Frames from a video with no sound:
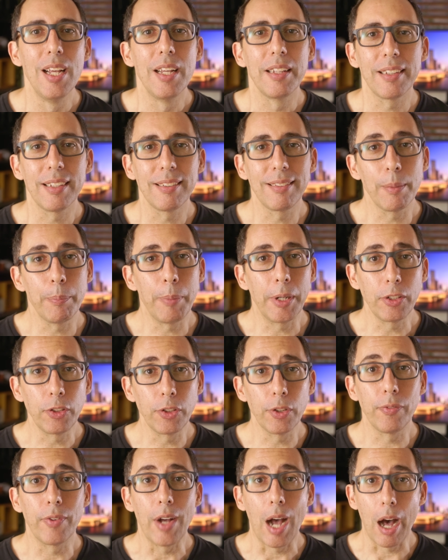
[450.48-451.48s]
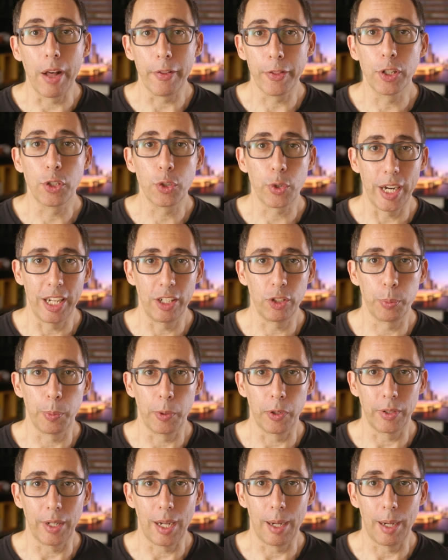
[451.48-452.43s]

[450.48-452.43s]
There's a bunch of other transport